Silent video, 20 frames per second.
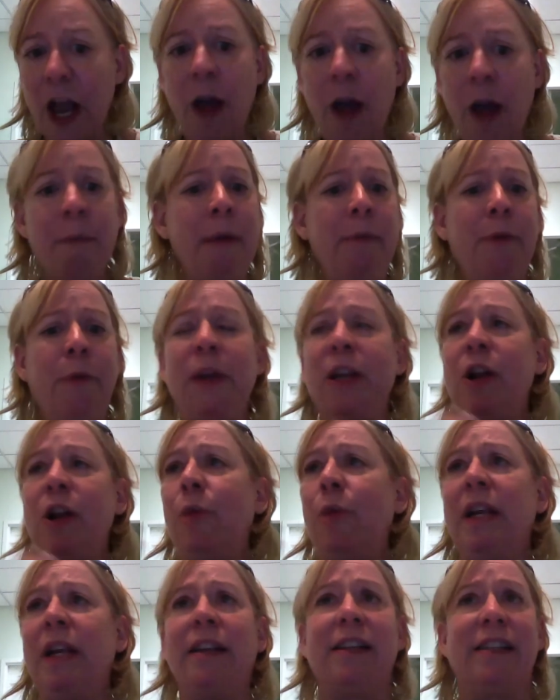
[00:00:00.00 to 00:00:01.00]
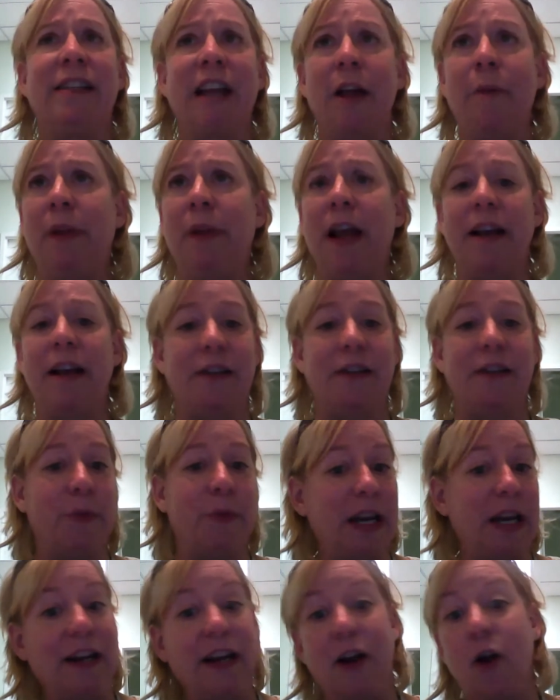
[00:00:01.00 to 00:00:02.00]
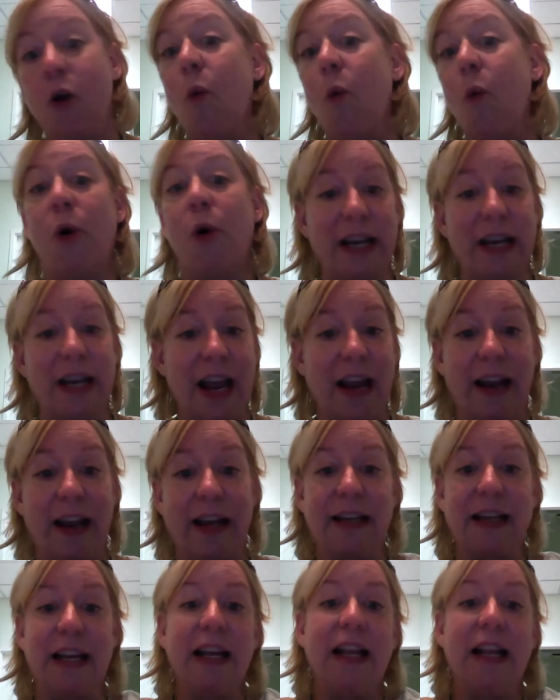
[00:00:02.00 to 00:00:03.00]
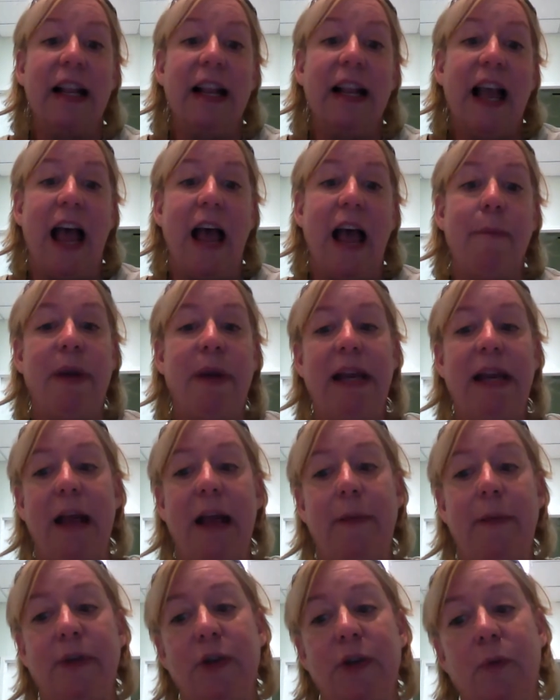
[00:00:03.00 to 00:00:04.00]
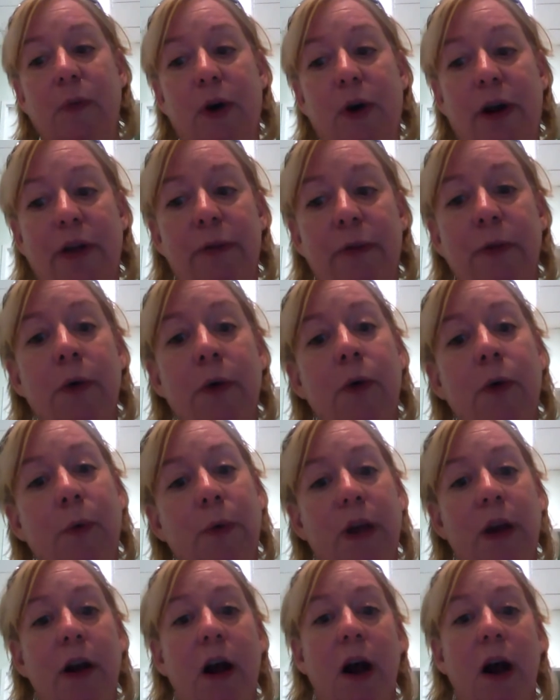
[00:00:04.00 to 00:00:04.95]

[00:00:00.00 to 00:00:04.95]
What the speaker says: And maybe we don't need to stabilize it, we need to coordinate it. And being able to work through,